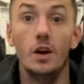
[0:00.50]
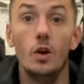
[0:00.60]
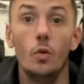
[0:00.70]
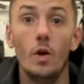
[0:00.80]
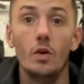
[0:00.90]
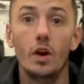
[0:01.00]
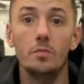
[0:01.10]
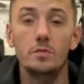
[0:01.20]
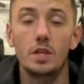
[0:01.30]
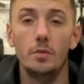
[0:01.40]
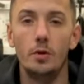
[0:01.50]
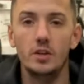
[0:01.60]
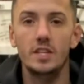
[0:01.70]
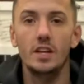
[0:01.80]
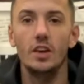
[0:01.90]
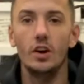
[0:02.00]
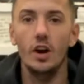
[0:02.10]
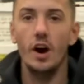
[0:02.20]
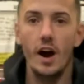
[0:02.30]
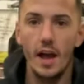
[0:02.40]
Welcome to the Boxing Locker.
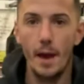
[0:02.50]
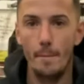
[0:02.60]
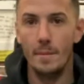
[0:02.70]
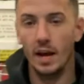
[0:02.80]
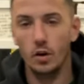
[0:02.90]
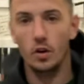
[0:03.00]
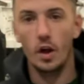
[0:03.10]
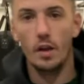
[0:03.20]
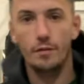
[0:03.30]
I am Matt Goddard,